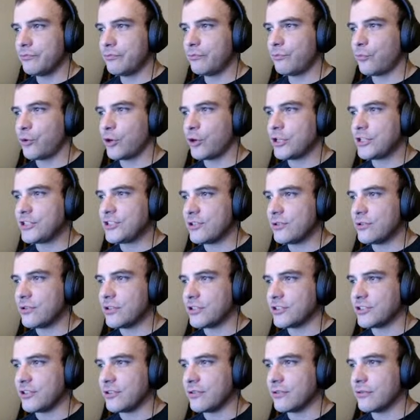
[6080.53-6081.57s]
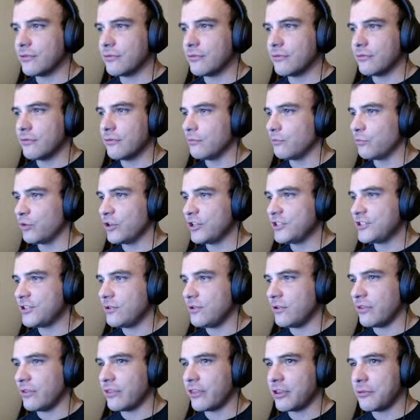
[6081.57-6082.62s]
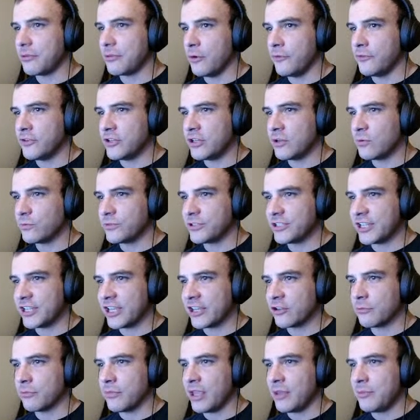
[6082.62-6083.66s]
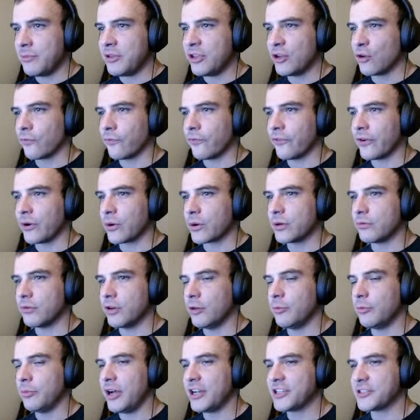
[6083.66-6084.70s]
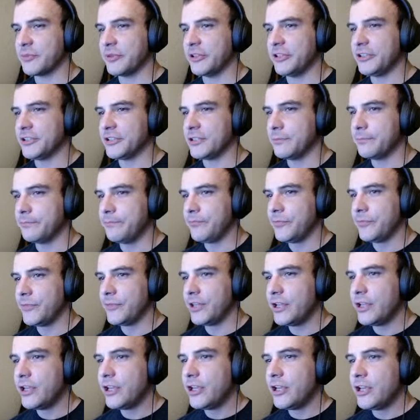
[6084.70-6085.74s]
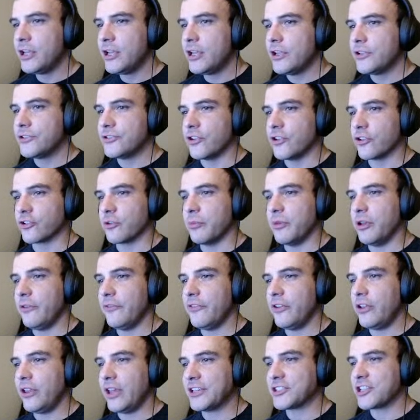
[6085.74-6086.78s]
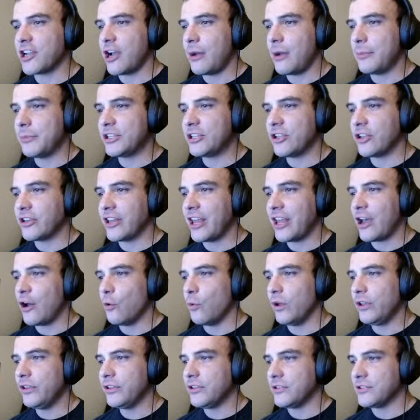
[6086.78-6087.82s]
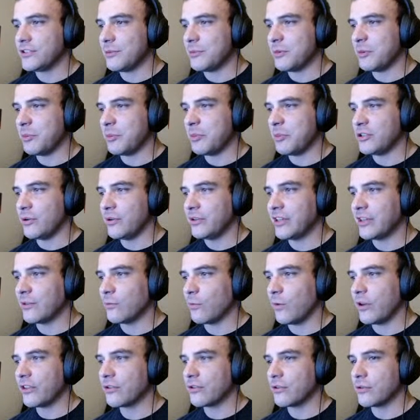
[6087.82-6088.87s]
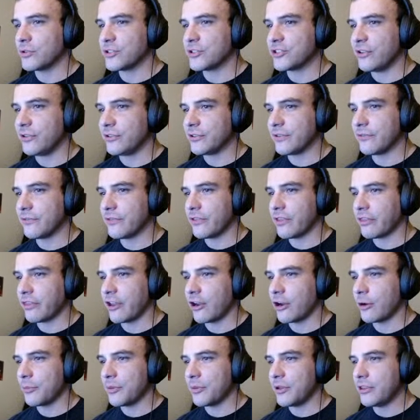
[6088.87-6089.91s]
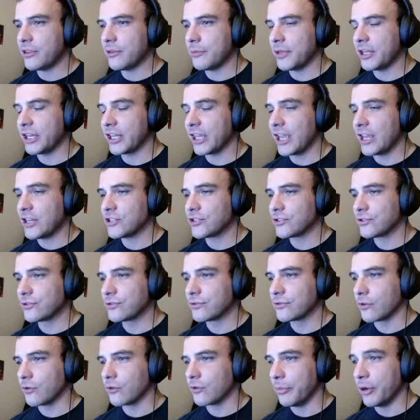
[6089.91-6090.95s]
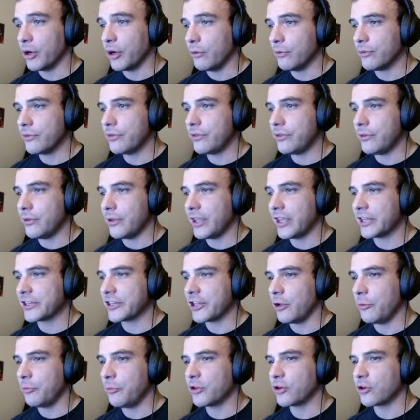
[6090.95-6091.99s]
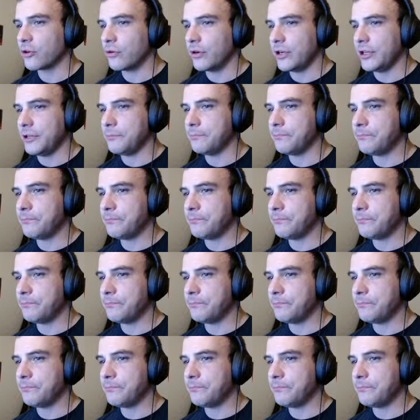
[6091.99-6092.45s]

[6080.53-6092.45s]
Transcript: Pretty soon you think moving in together may be a very real possibility. Dr. Melville has commented on how well you seem to be doing, and whether a result of the therapy, the medication, or both, you can't help but agree.